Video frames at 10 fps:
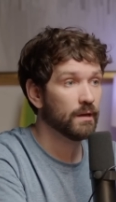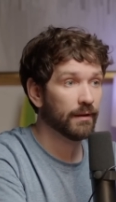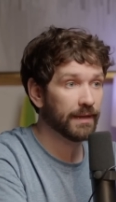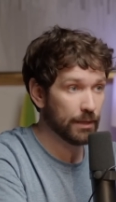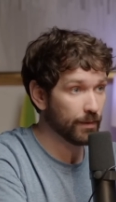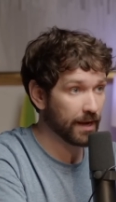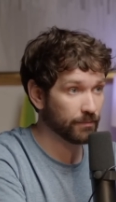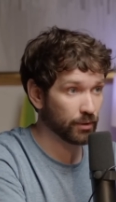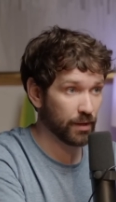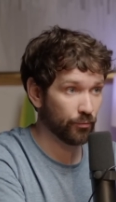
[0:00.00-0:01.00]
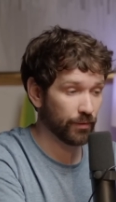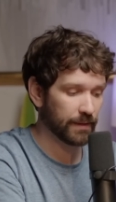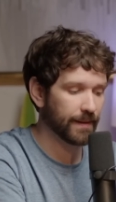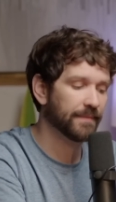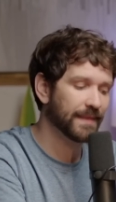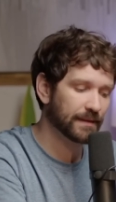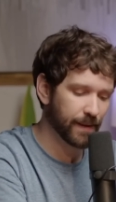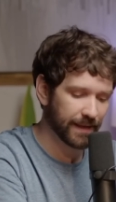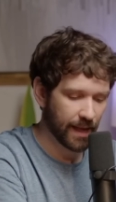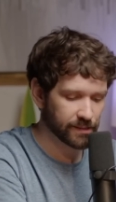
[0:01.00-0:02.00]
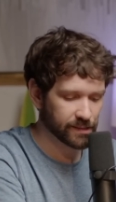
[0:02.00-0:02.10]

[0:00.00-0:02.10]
he would end up looking really bad. That's my guess.